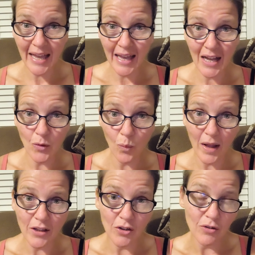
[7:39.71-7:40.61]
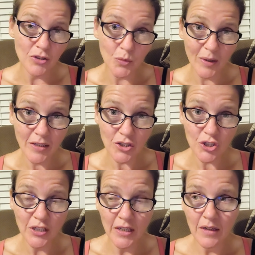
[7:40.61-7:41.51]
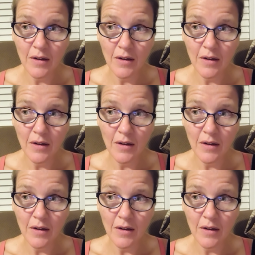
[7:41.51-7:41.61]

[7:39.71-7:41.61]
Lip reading: and when you switch.